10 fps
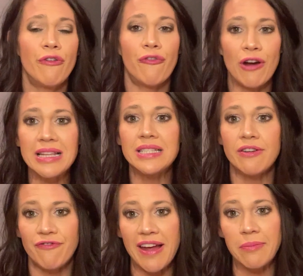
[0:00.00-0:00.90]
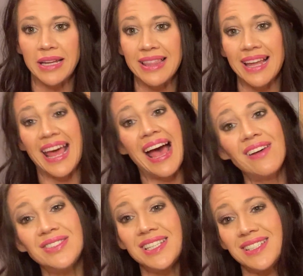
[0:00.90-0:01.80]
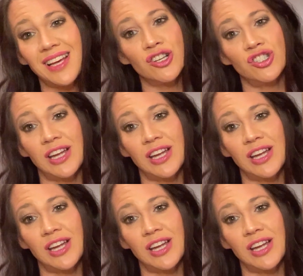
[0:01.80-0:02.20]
friends and family that have C-sections.